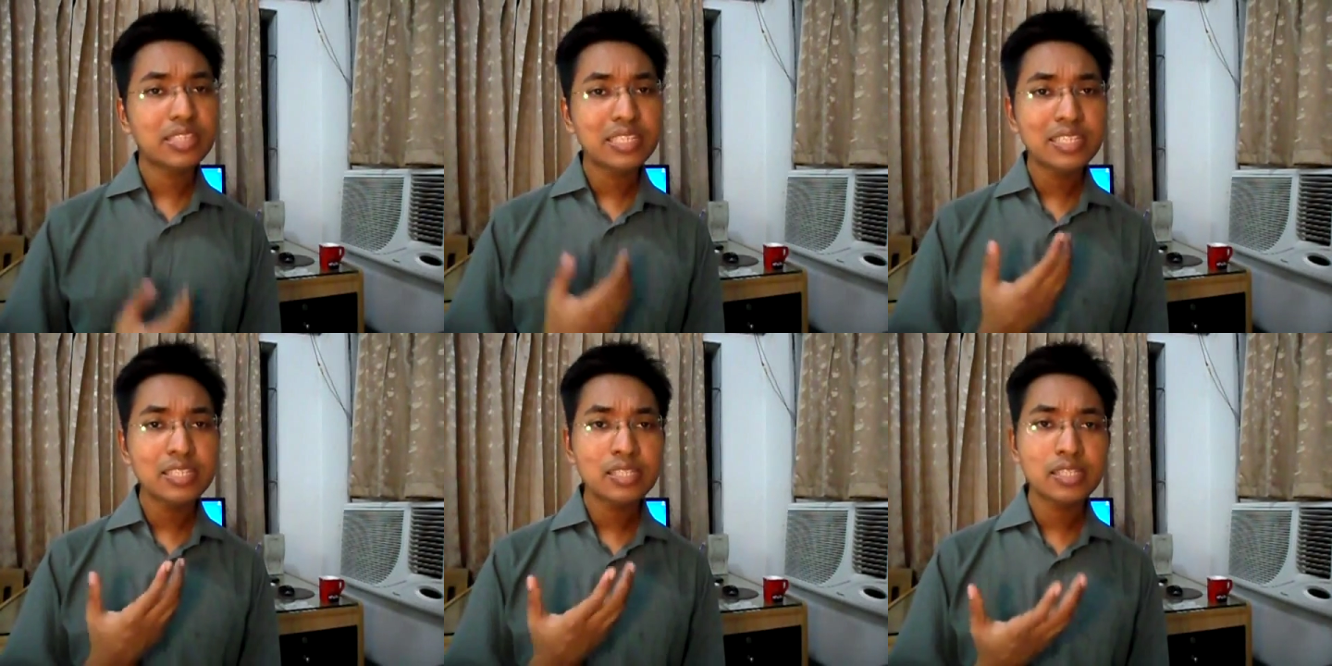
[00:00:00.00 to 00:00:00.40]

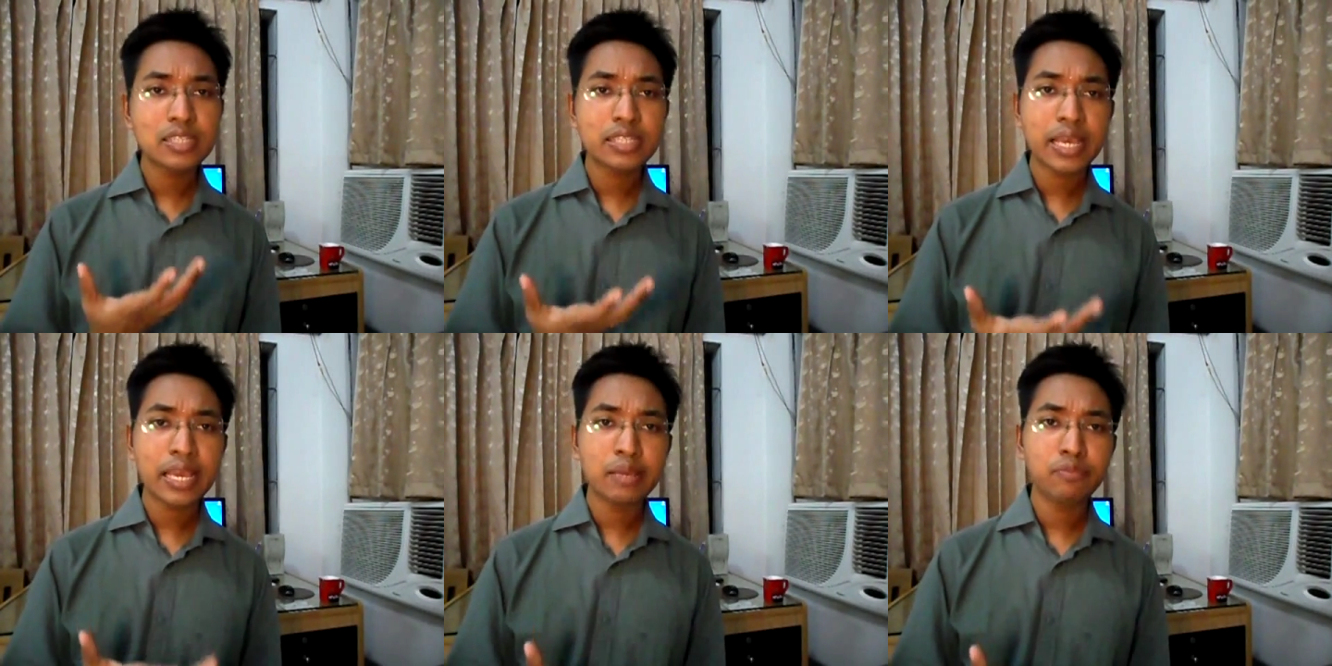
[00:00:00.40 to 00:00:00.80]
these
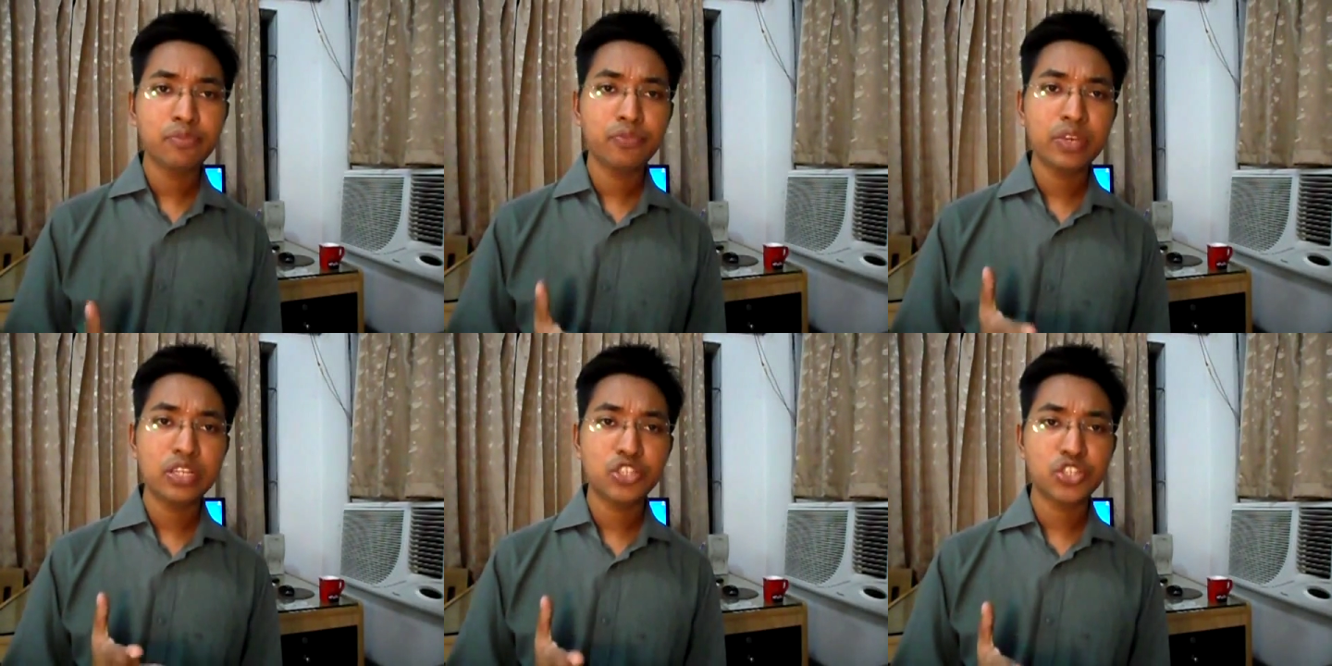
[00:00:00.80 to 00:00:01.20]

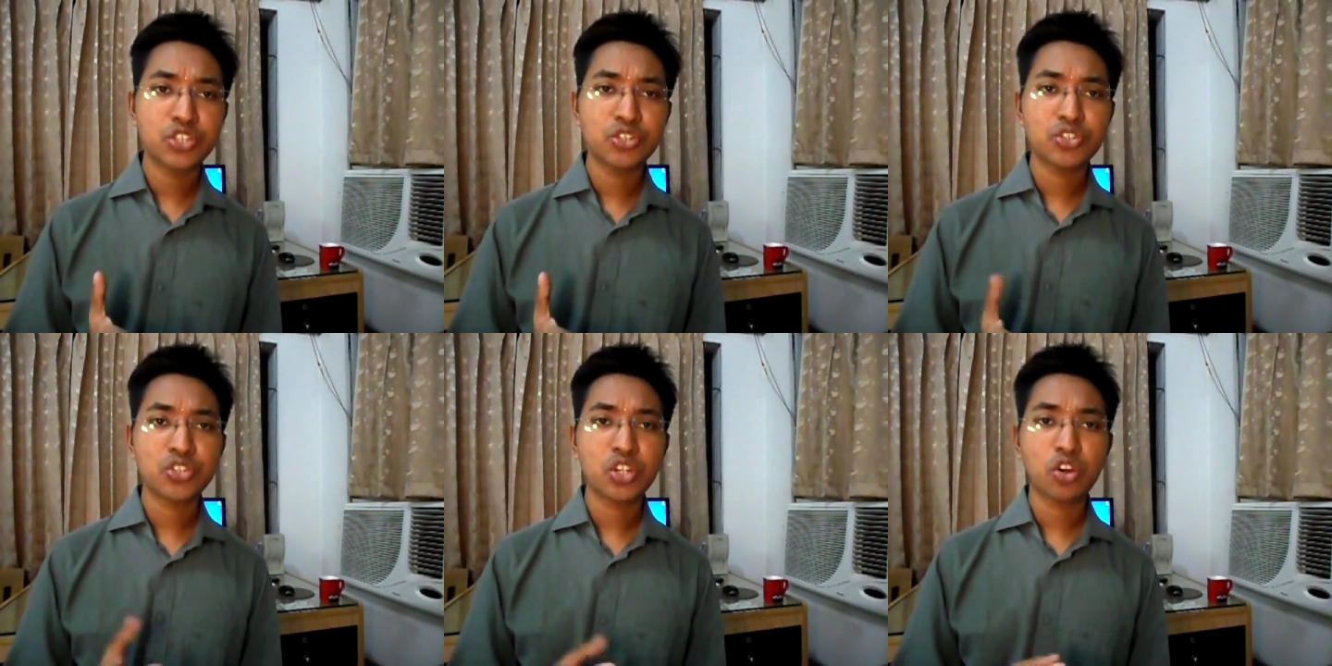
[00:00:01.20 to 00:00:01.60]
same
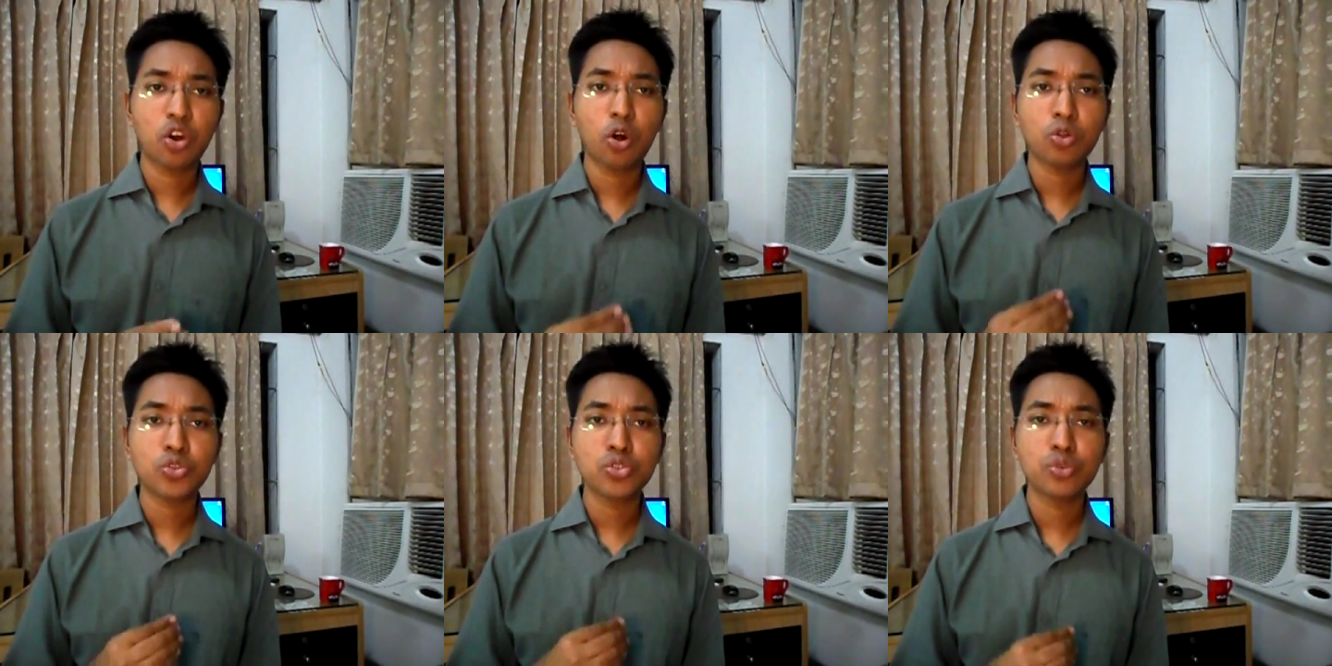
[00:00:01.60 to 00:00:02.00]
features
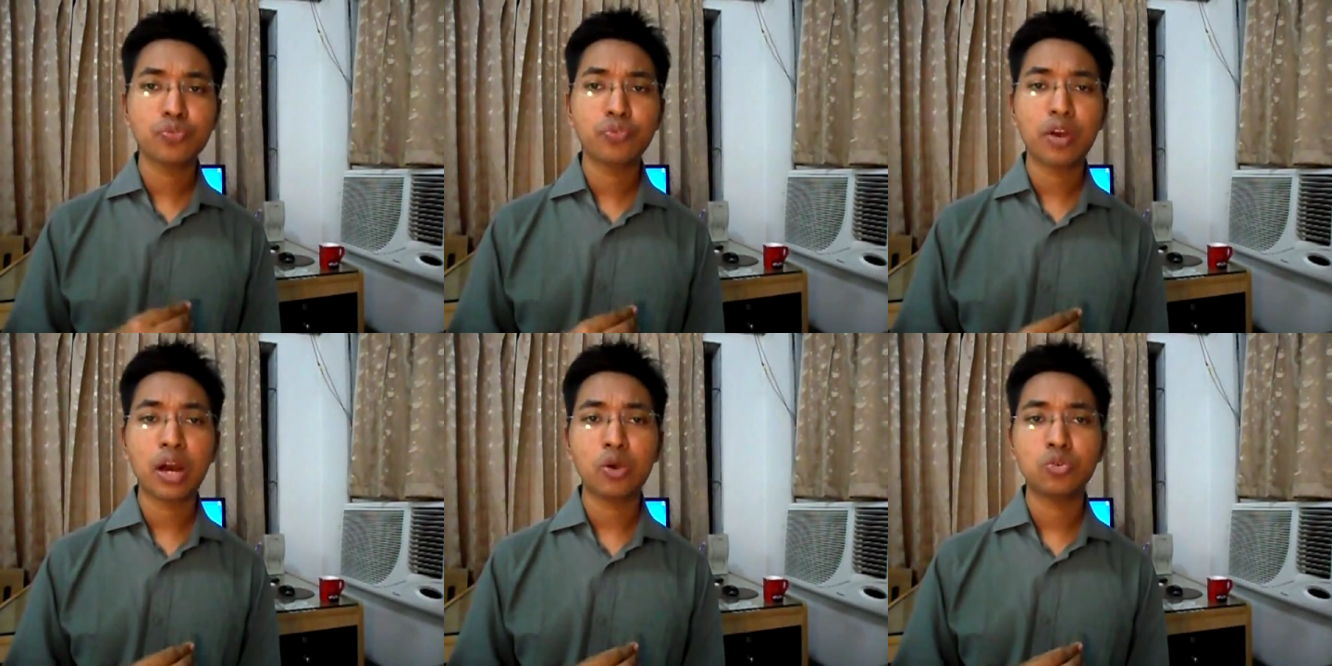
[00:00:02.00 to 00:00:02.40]
are
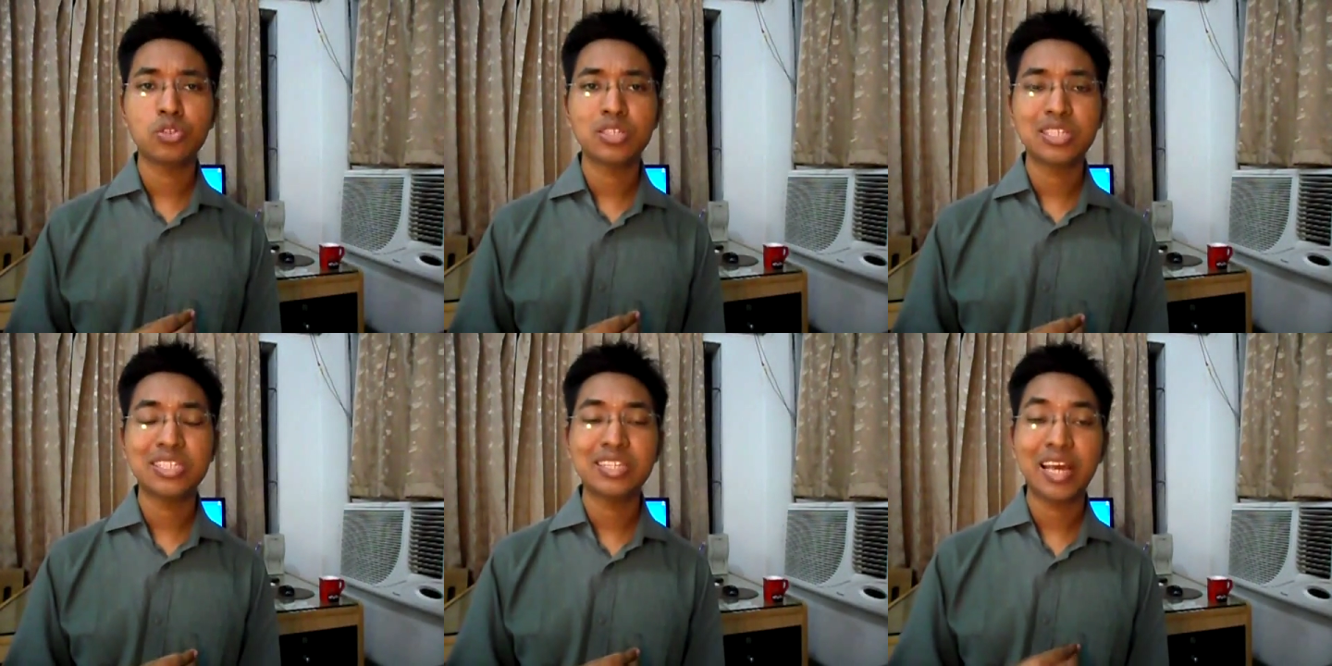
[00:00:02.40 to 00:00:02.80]
also
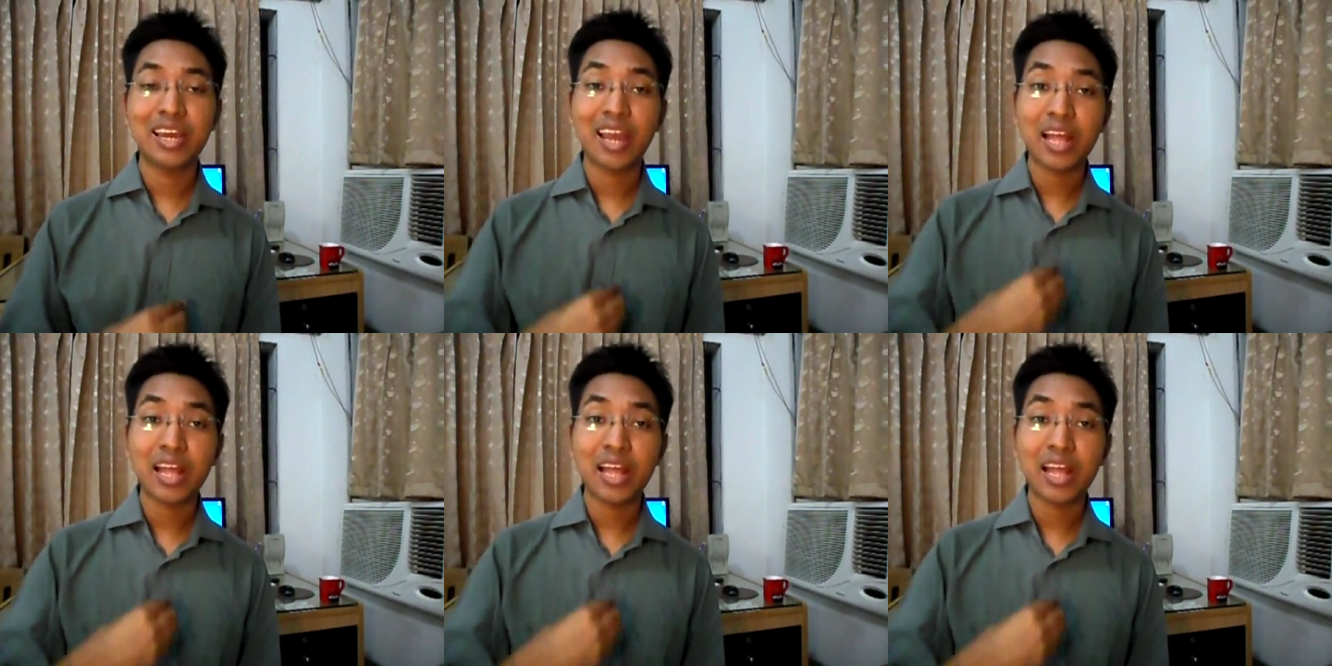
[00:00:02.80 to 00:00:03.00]
found in